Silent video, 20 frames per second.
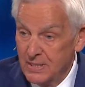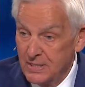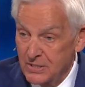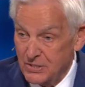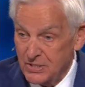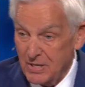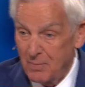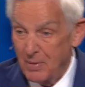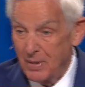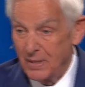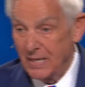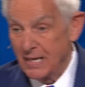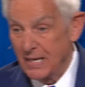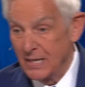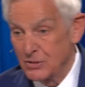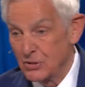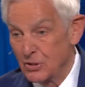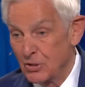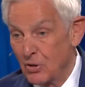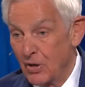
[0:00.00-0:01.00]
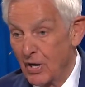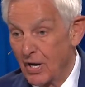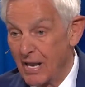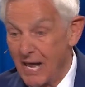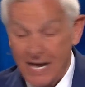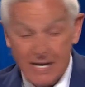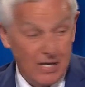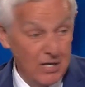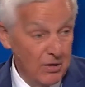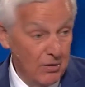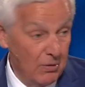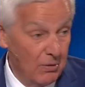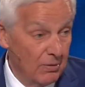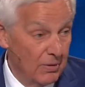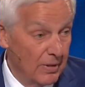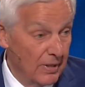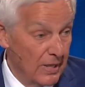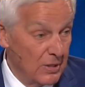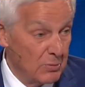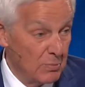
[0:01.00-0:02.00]
Someone isn't going to like you
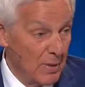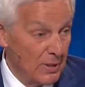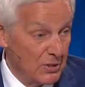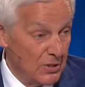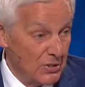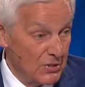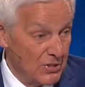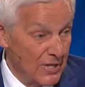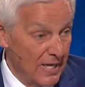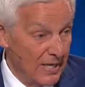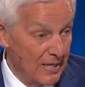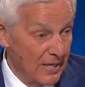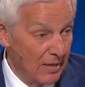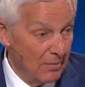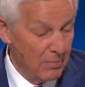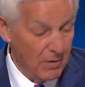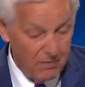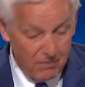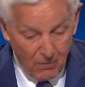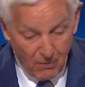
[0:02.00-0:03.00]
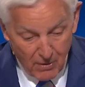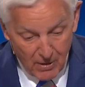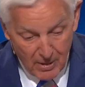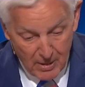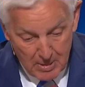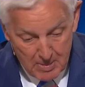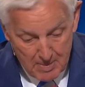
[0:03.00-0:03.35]
as much as they did before.